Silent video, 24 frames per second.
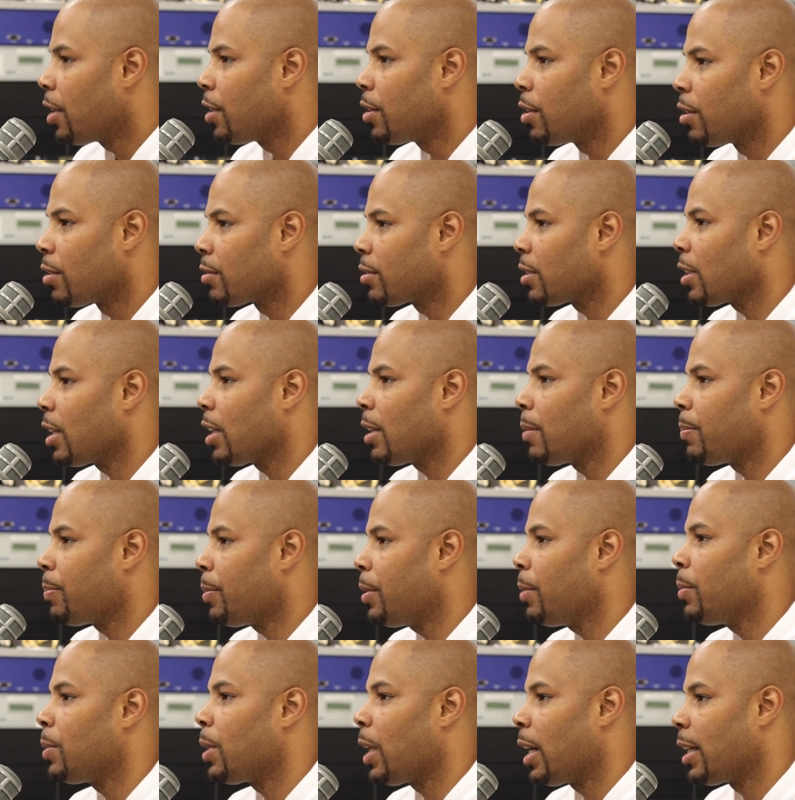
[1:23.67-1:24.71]
You know what I'm saying?
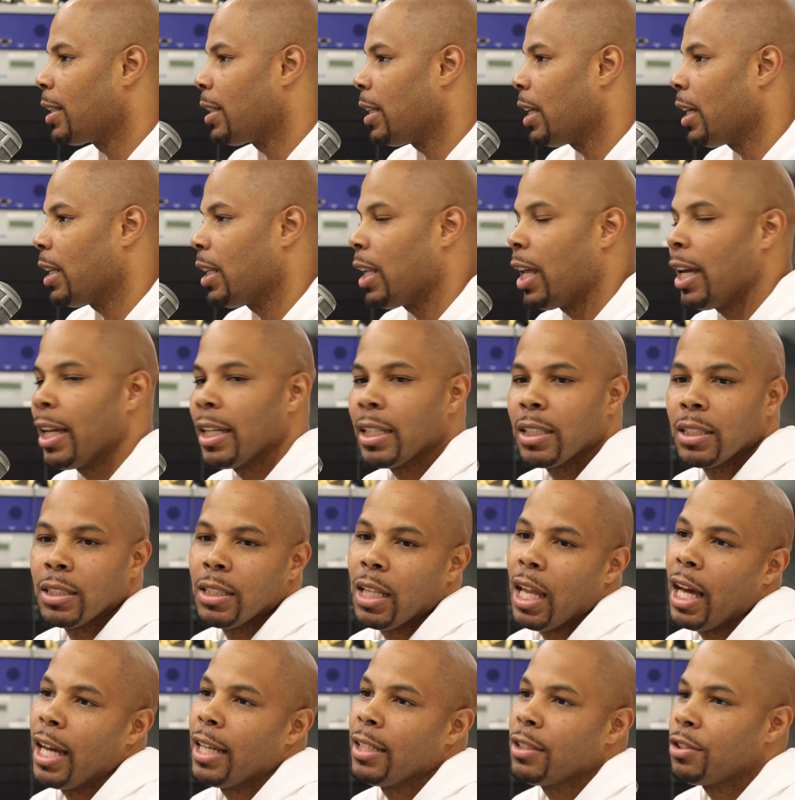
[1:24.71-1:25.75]
People like that, like
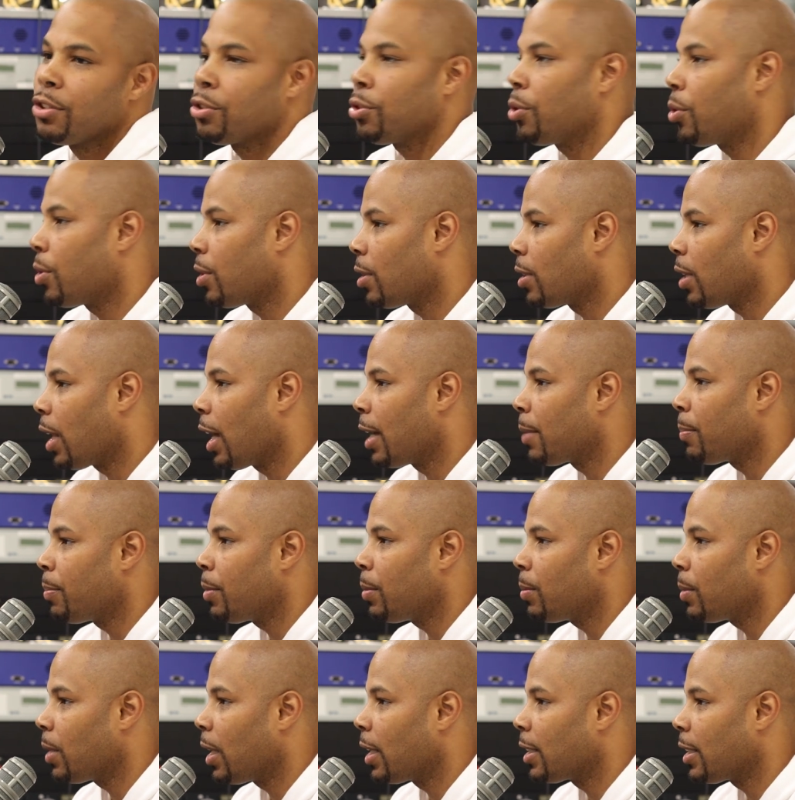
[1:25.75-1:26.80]
like short, like
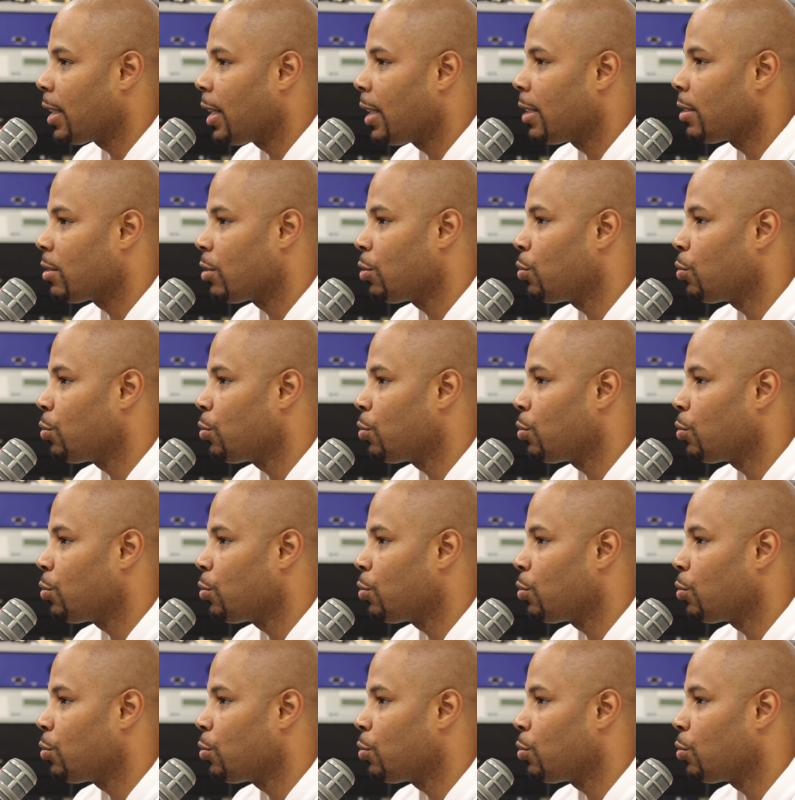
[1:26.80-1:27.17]
people mm-hmm. like that.